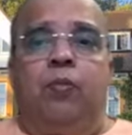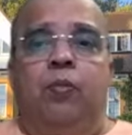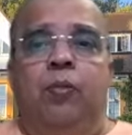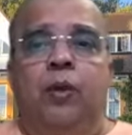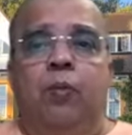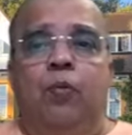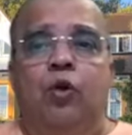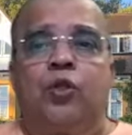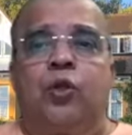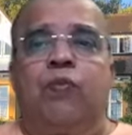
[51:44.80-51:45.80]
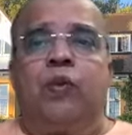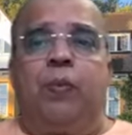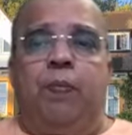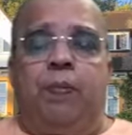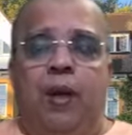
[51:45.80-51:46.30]
most of the
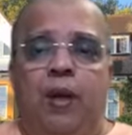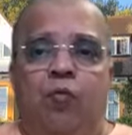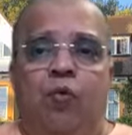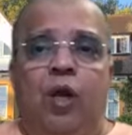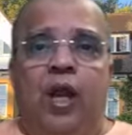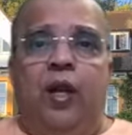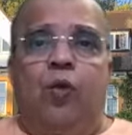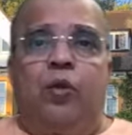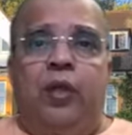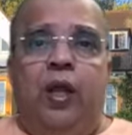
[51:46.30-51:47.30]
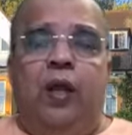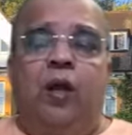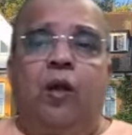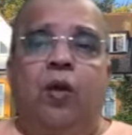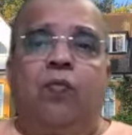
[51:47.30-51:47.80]
people would like to think
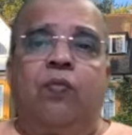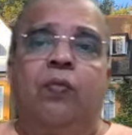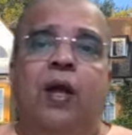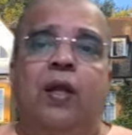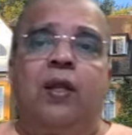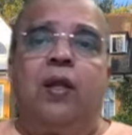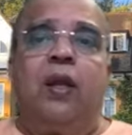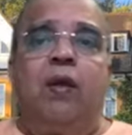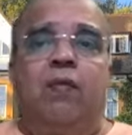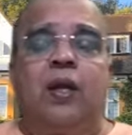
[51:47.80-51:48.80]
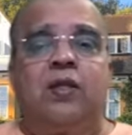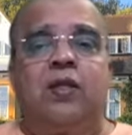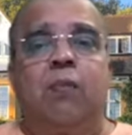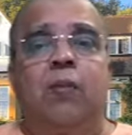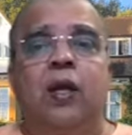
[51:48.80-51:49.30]
of the Father in heaven as
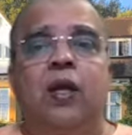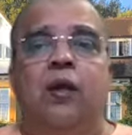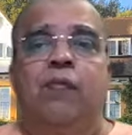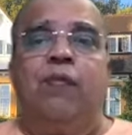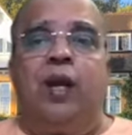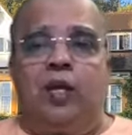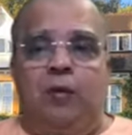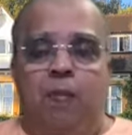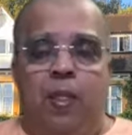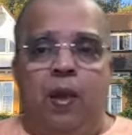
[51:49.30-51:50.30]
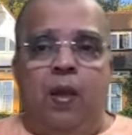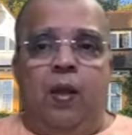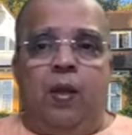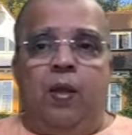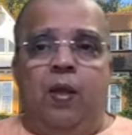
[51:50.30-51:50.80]
somebody different.
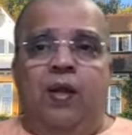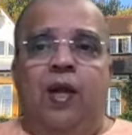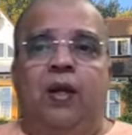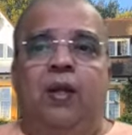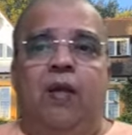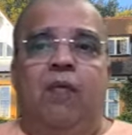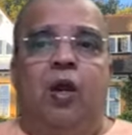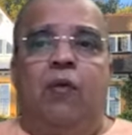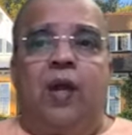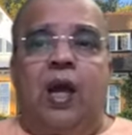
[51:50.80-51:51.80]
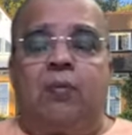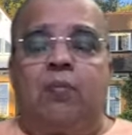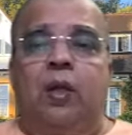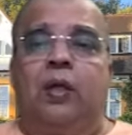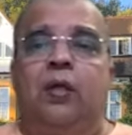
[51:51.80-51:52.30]
Even at the level of
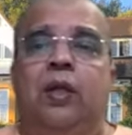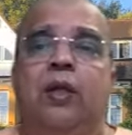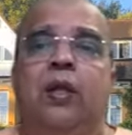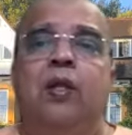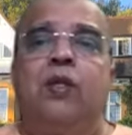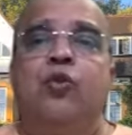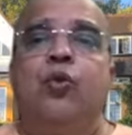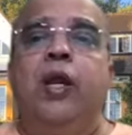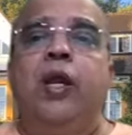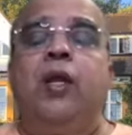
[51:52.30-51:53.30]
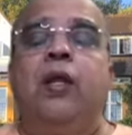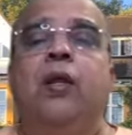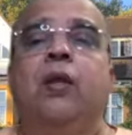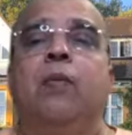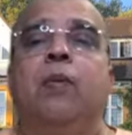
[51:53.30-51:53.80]
Atman, that there is
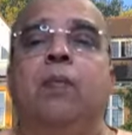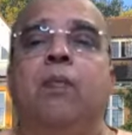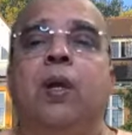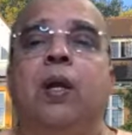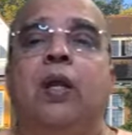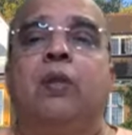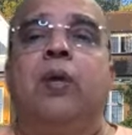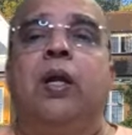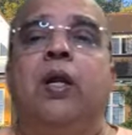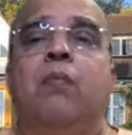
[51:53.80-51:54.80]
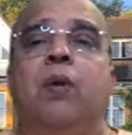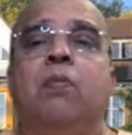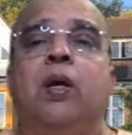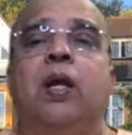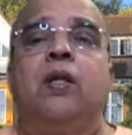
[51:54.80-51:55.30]
unity, the Brahman, Atman and
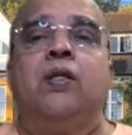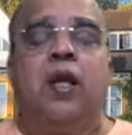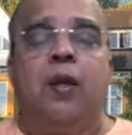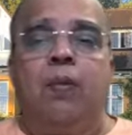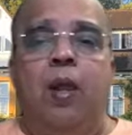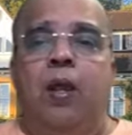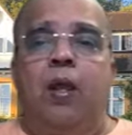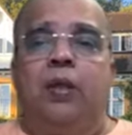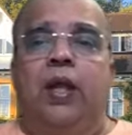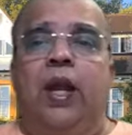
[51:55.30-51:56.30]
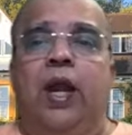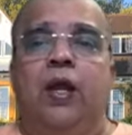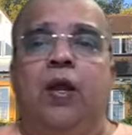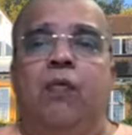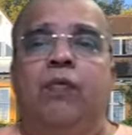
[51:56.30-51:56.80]
Brahman are same. That
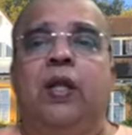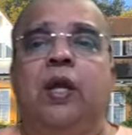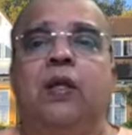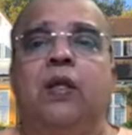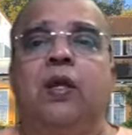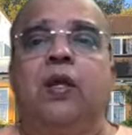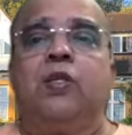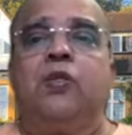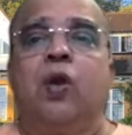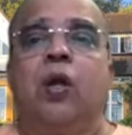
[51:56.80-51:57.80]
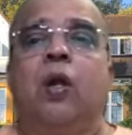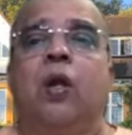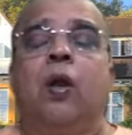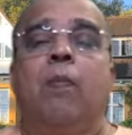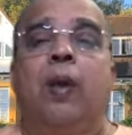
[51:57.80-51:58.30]
idea of Vedanta is not
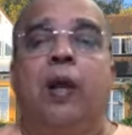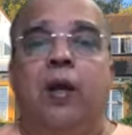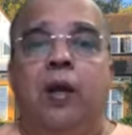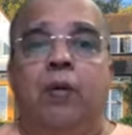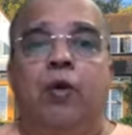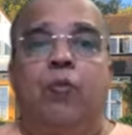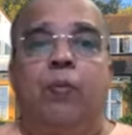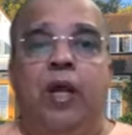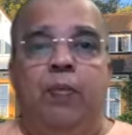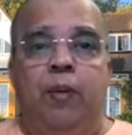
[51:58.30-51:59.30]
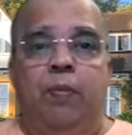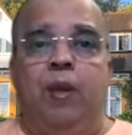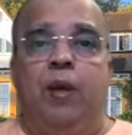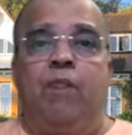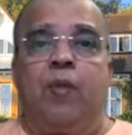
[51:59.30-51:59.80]
palatable to many people.